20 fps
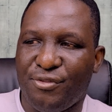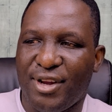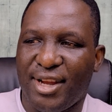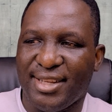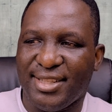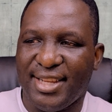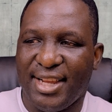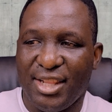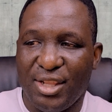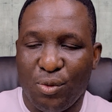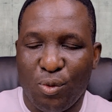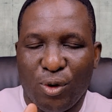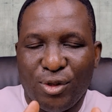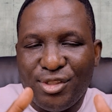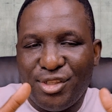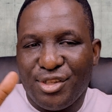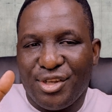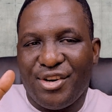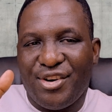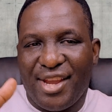file is that you
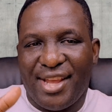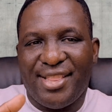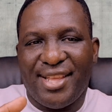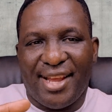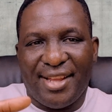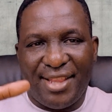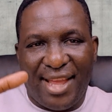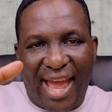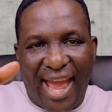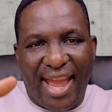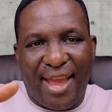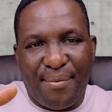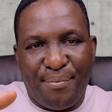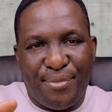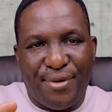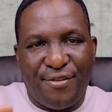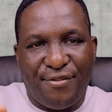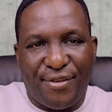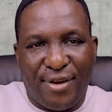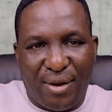want to create an
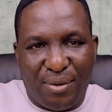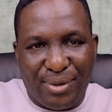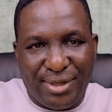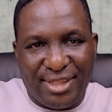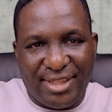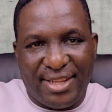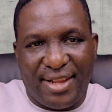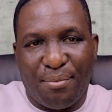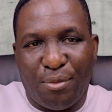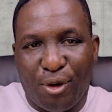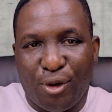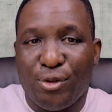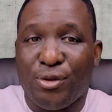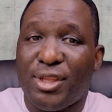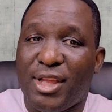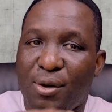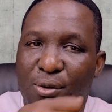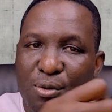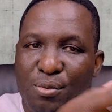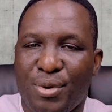IMP file, which is a model
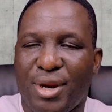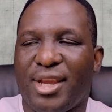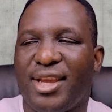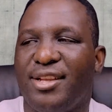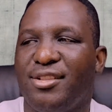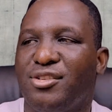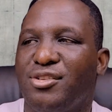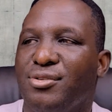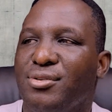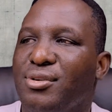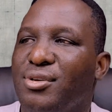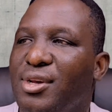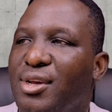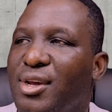that we'll bring into